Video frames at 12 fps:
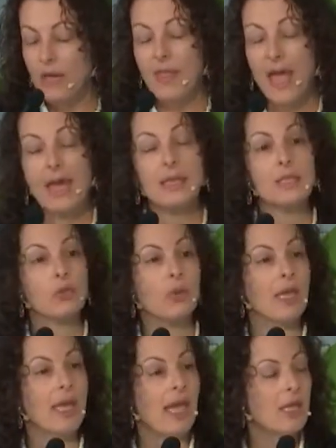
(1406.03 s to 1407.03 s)
That is to
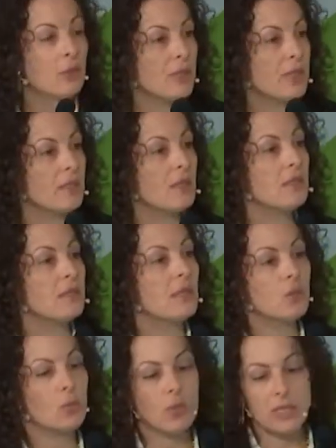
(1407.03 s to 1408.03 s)
engage with
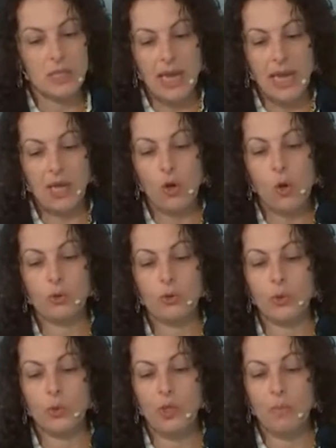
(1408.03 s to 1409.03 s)
citizens, with
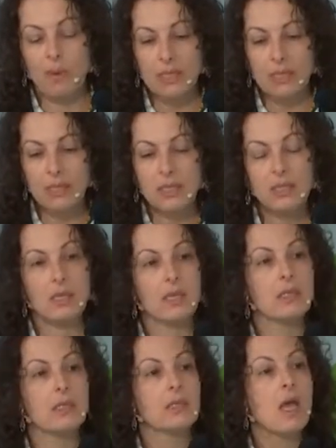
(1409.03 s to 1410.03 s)
stakeholders, with
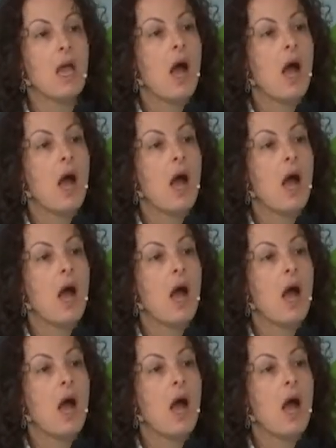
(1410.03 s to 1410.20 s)
businesses